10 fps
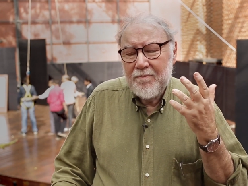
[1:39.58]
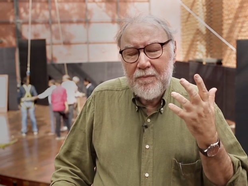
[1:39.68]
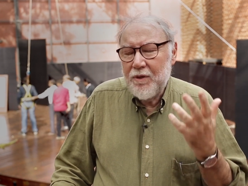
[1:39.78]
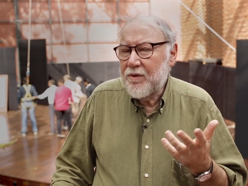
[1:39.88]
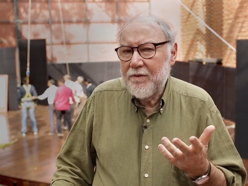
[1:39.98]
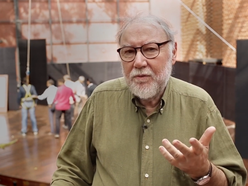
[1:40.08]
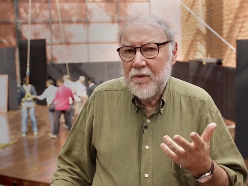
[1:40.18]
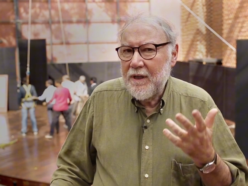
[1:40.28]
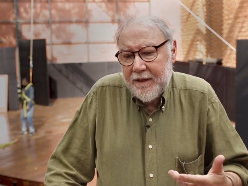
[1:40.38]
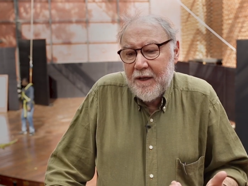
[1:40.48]
beautiful.
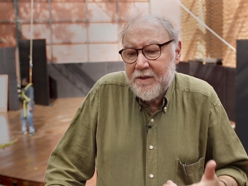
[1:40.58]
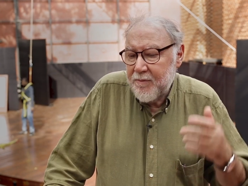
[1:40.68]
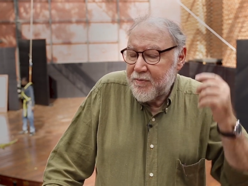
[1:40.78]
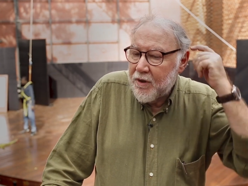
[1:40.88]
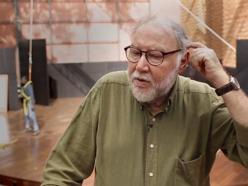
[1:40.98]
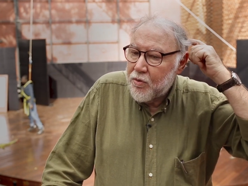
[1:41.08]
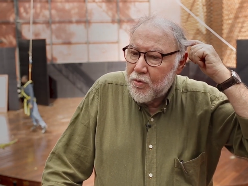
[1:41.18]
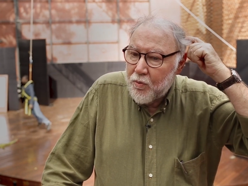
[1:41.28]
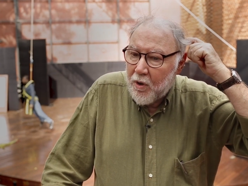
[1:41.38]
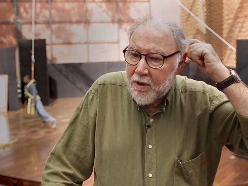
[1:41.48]
I accepted to
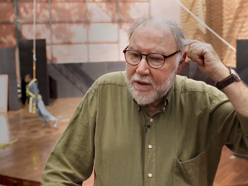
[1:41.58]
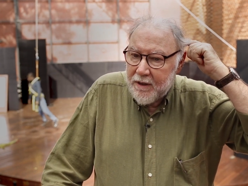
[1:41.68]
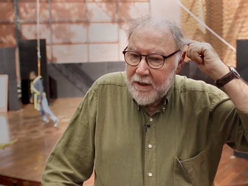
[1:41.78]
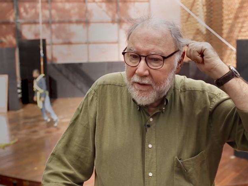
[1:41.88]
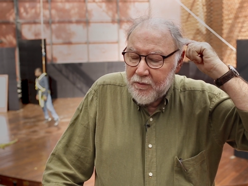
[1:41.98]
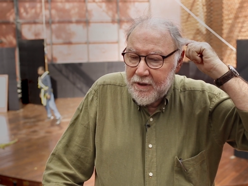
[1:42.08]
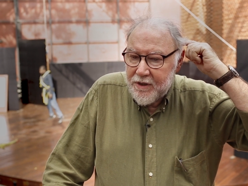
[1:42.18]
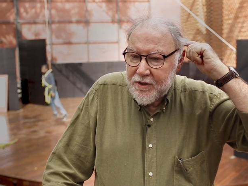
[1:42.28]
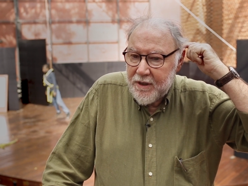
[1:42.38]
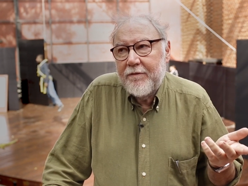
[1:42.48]
work out
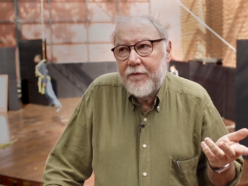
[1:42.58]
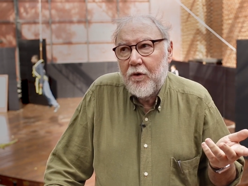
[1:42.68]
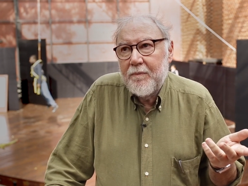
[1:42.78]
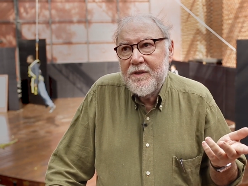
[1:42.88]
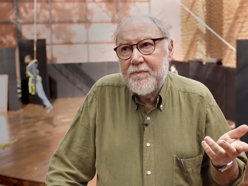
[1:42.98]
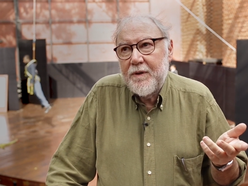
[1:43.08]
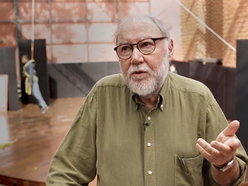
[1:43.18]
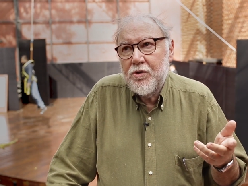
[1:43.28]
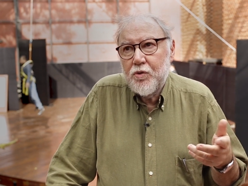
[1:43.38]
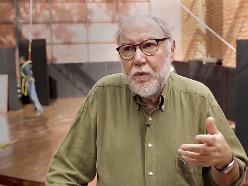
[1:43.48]
this performance
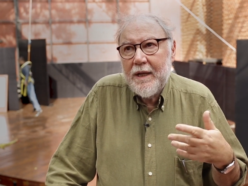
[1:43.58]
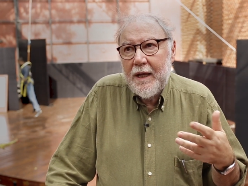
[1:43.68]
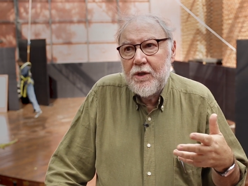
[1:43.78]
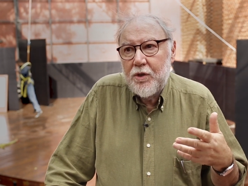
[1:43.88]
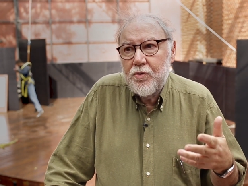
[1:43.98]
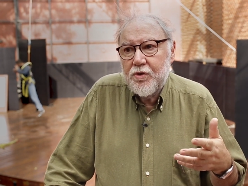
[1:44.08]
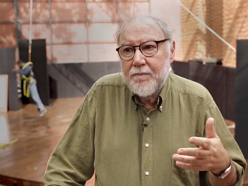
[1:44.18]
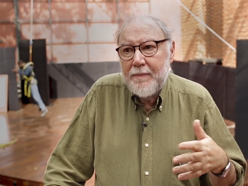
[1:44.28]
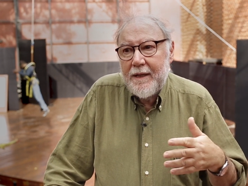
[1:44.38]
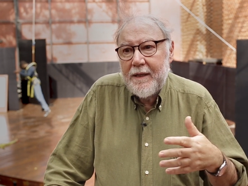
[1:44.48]
because we can use
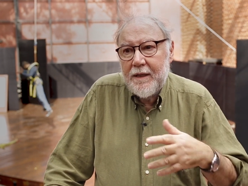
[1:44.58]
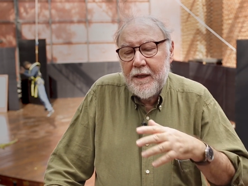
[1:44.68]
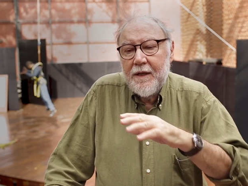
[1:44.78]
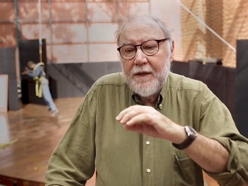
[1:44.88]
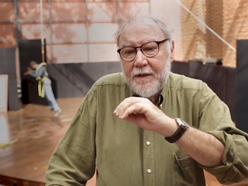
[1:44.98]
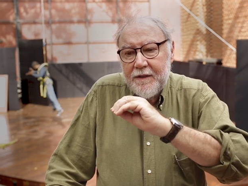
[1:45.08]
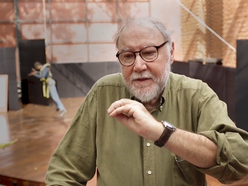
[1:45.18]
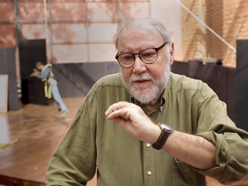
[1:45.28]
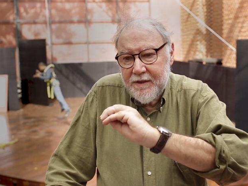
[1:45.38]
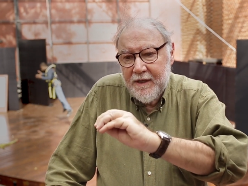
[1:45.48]
many
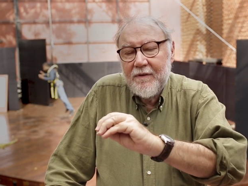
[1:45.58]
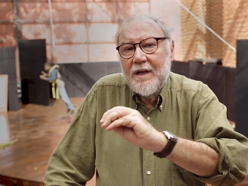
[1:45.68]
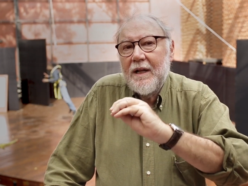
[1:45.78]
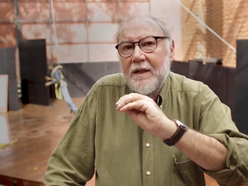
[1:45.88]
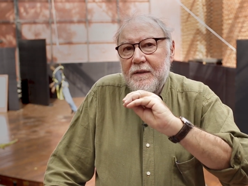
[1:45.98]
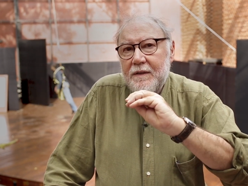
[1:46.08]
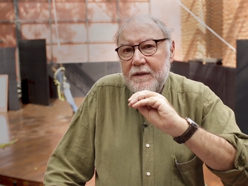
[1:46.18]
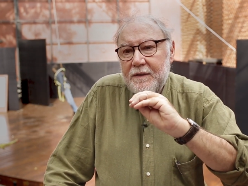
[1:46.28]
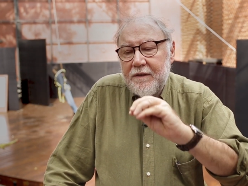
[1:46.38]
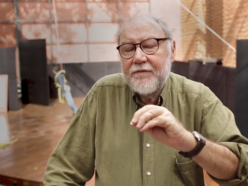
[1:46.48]
several
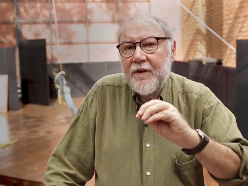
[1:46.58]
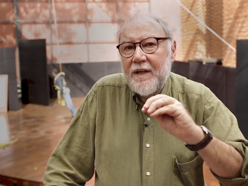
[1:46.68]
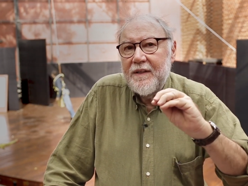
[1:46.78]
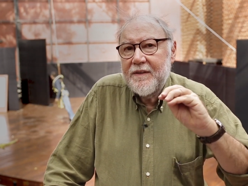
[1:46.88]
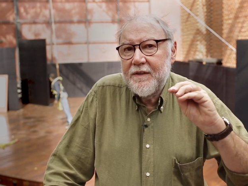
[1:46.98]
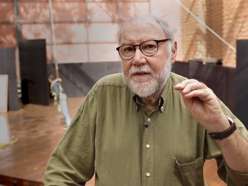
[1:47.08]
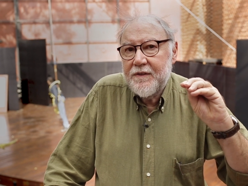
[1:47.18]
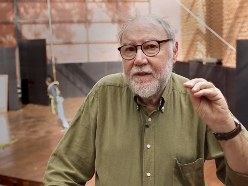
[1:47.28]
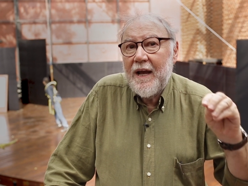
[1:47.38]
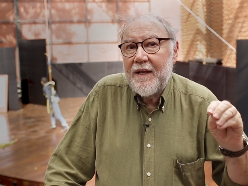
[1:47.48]
different
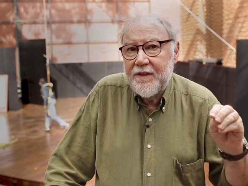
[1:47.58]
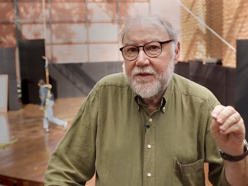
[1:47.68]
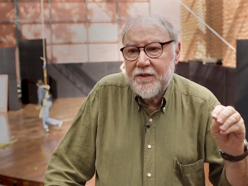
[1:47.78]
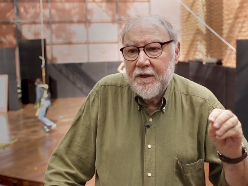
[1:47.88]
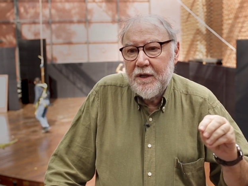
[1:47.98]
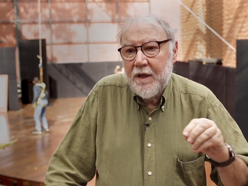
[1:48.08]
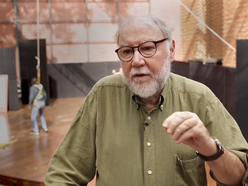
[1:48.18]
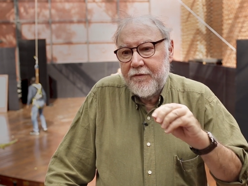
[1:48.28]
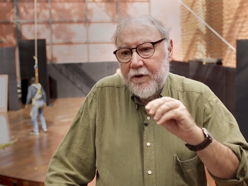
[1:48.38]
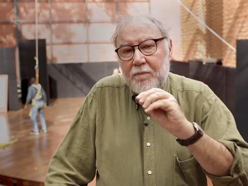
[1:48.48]
signs
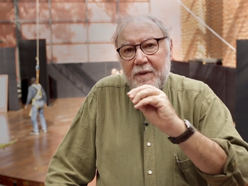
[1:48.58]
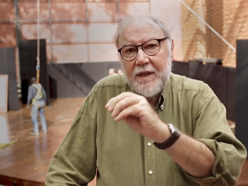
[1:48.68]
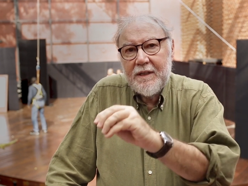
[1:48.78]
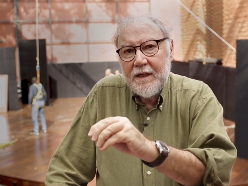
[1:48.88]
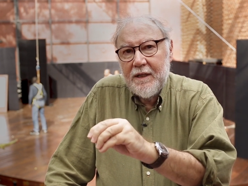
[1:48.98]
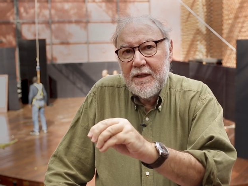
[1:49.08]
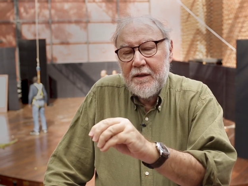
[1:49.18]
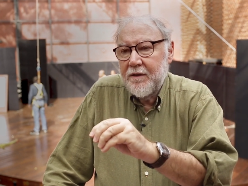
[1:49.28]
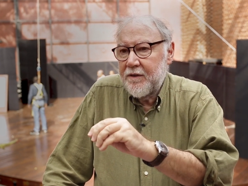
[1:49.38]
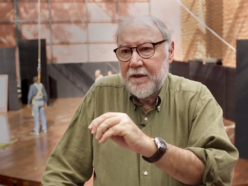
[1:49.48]
from
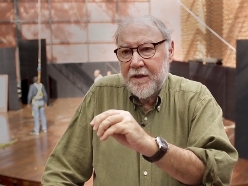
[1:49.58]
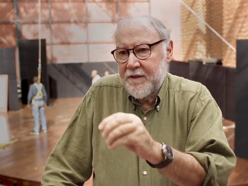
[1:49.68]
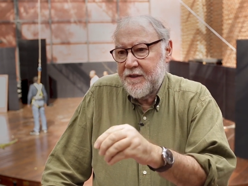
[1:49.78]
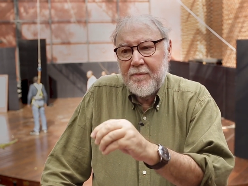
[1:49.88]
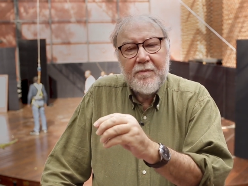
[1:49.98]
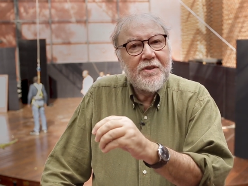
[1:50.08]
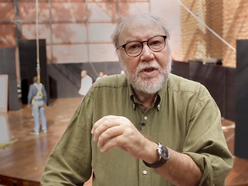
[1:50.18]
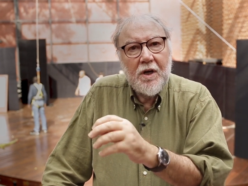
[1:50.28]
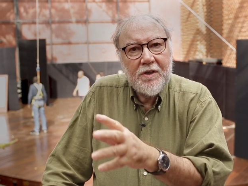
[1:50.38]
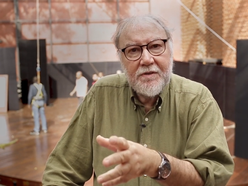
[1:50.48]
Italy, some
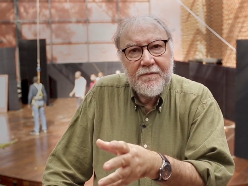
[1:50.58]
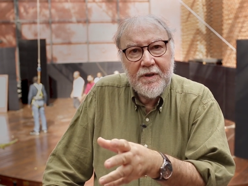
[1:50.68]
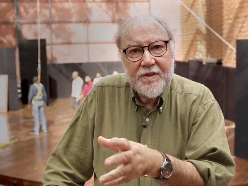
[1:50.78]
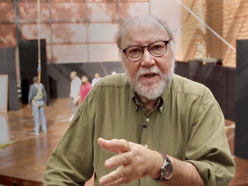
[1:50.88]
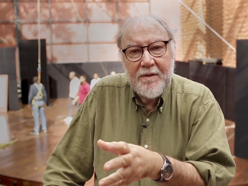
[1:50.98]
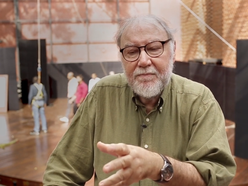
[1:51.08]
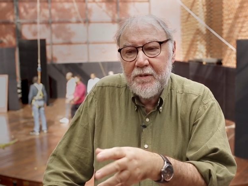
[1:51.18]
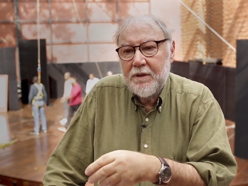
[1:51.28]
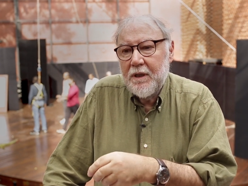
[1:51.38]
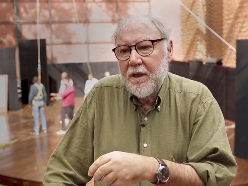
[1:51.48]
songs, for
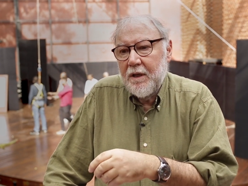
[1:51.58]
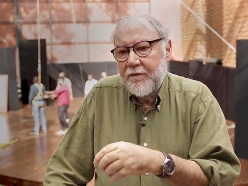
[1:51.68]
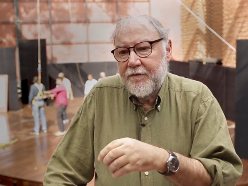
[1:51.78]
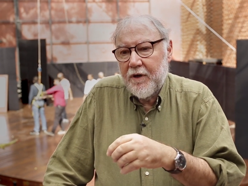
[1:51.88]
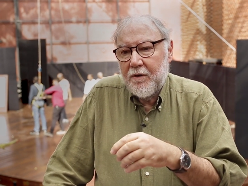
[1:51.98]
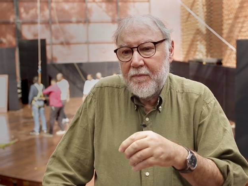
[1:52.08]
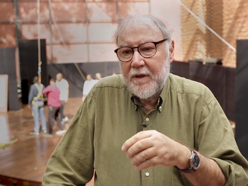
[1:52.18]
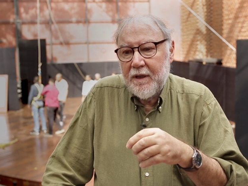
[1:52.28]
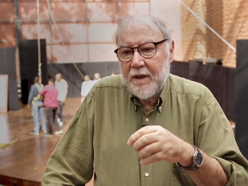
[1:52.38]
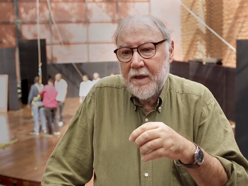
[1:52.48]
example, from
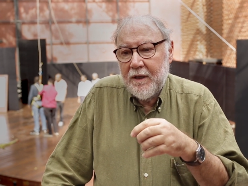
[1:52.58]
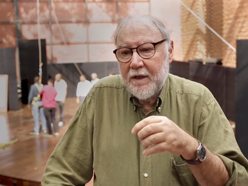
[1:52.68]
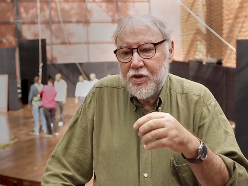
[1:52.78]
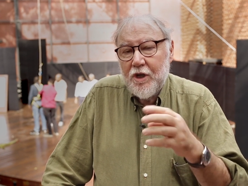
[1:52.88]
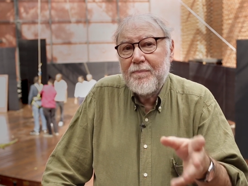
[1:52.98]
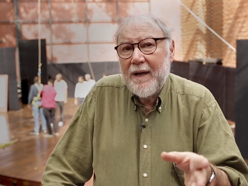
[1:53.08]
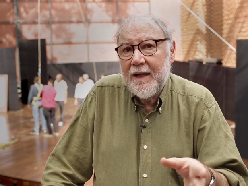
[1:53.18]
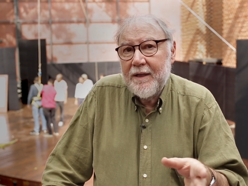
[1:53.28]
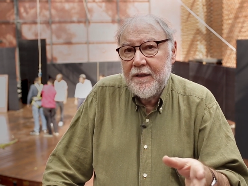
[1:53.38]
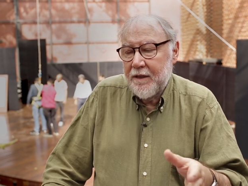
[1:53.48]

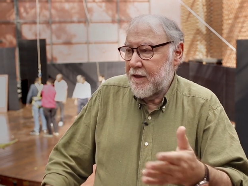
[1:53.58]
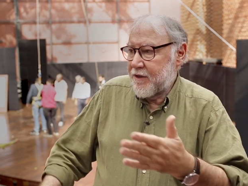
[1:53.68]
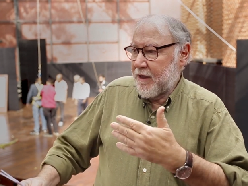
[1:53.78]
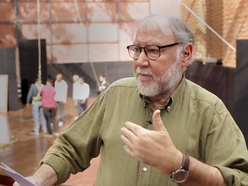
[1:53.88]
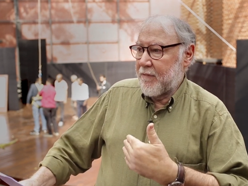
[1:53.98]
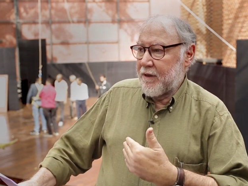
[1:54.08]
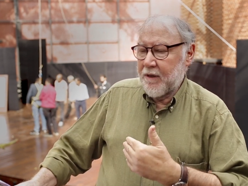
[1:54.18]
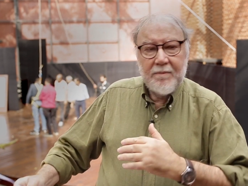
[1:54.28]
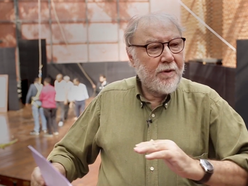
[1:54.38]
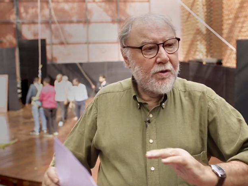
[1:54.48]
Japan,
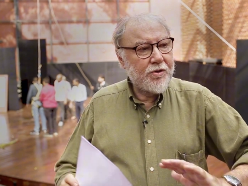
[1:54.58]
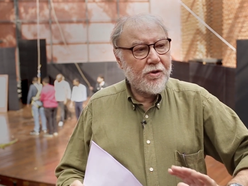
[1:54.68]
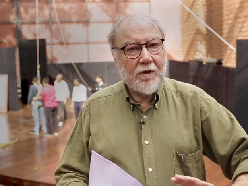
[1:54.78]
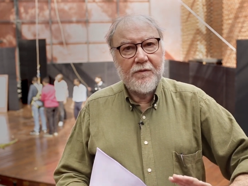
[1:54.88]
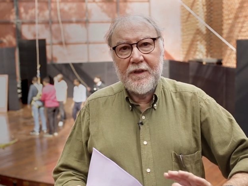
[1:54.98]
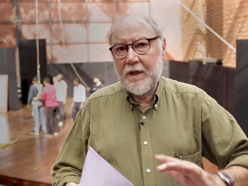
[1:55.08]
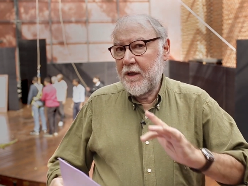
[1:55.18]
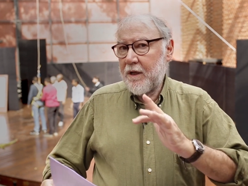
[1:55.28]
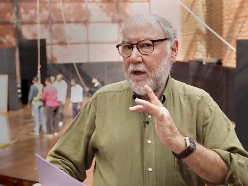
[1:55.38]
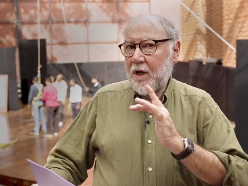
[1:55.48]
some poster of the